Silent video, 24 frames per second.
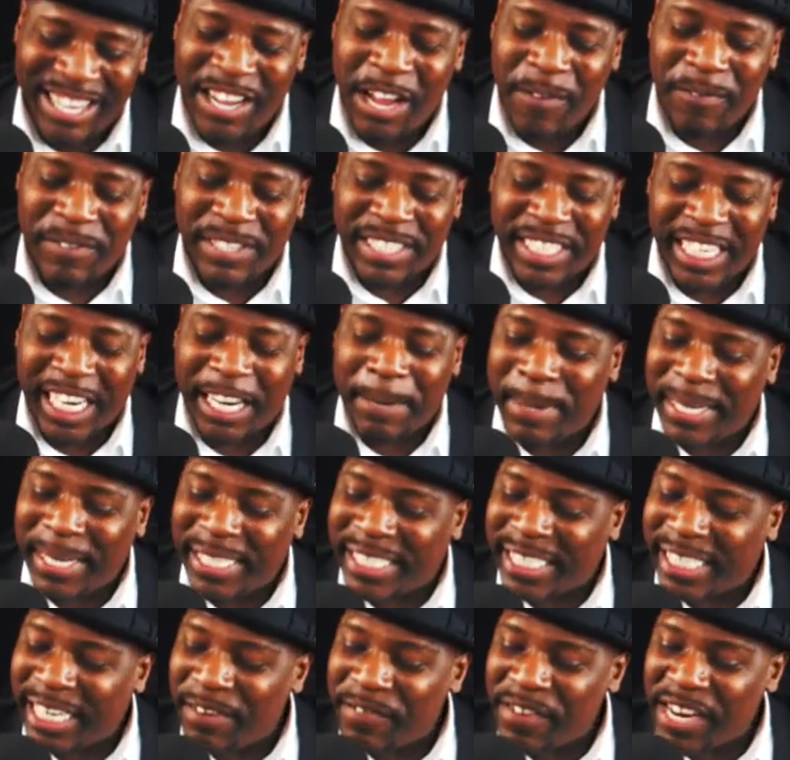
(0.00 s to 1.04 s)
For
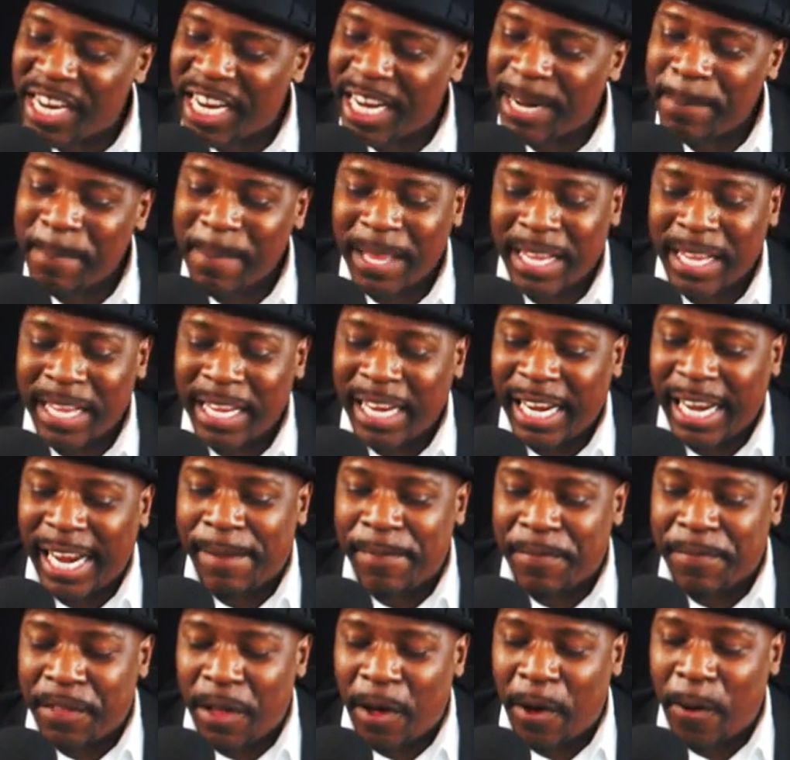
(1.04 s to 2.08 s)
TBTV. And
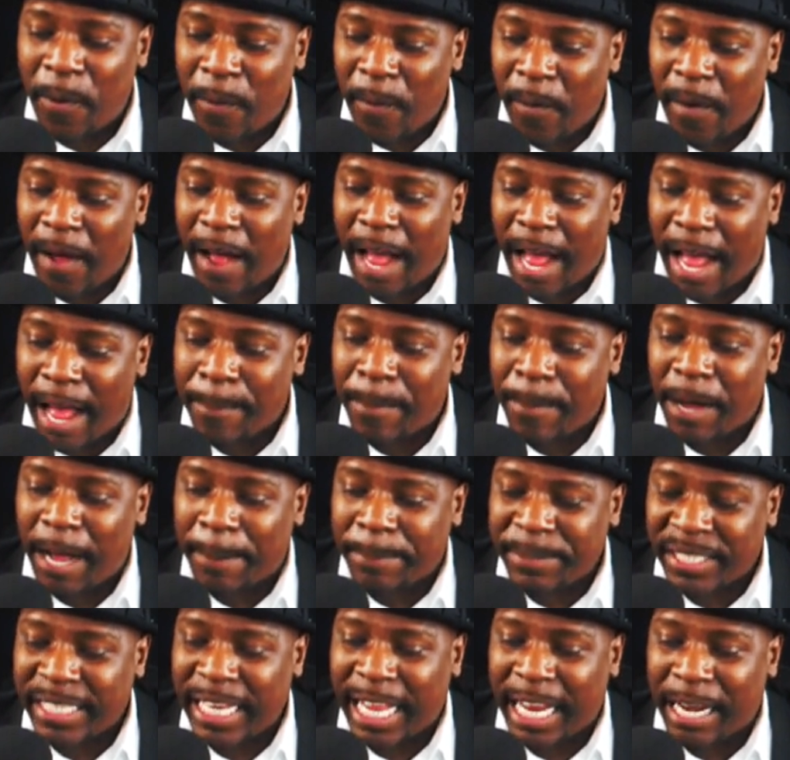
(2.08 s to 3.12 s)
though I'm
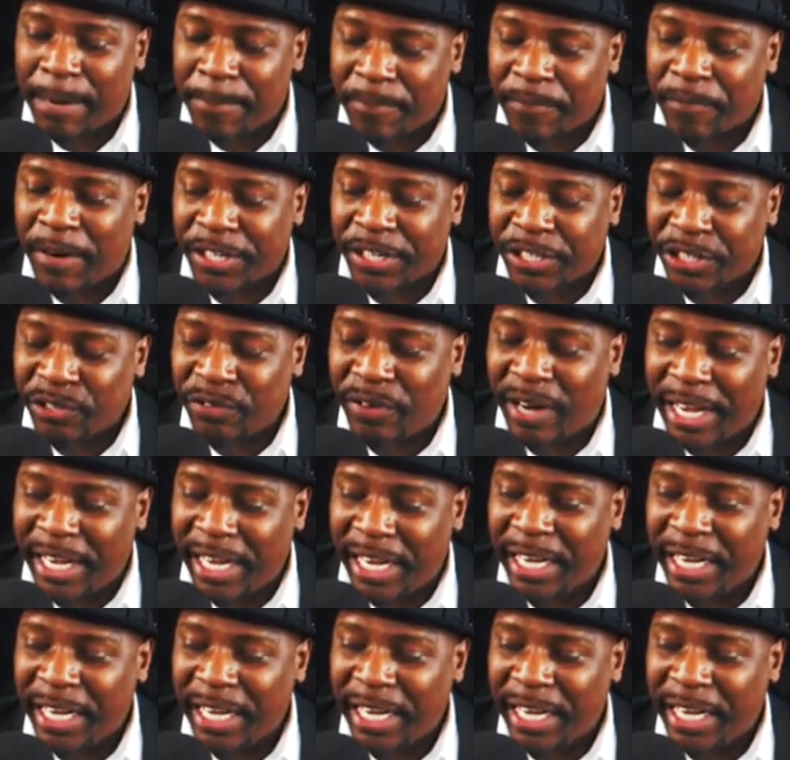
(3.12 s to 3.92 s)
upset, I'm frustrated,